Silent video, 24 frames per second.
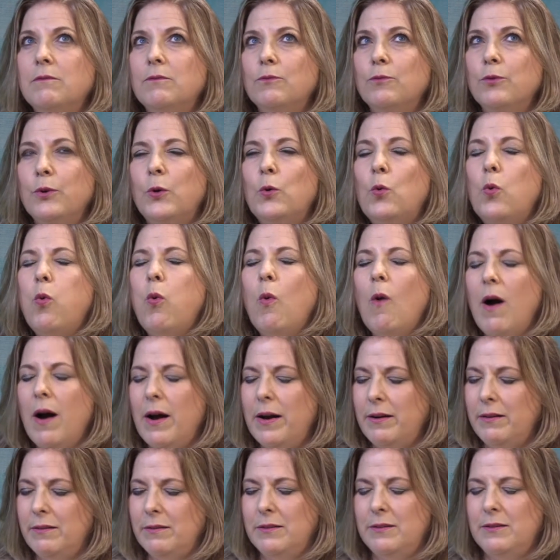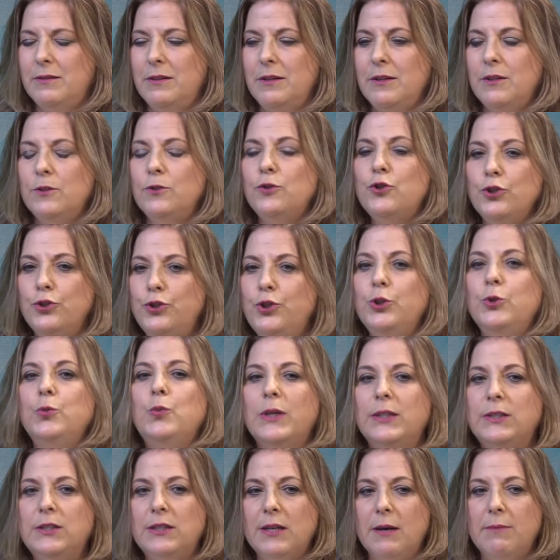required to do
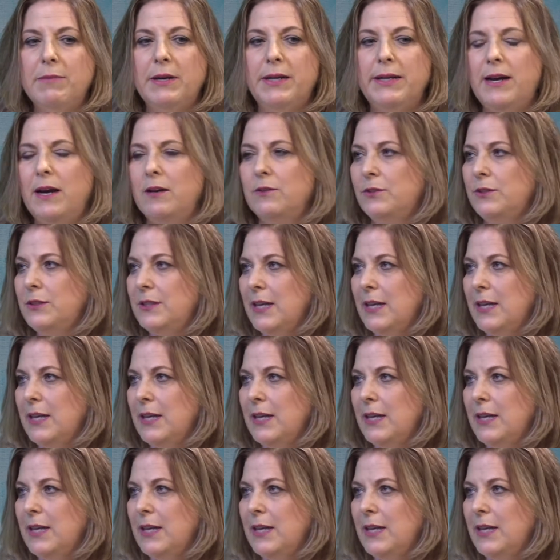what somebody else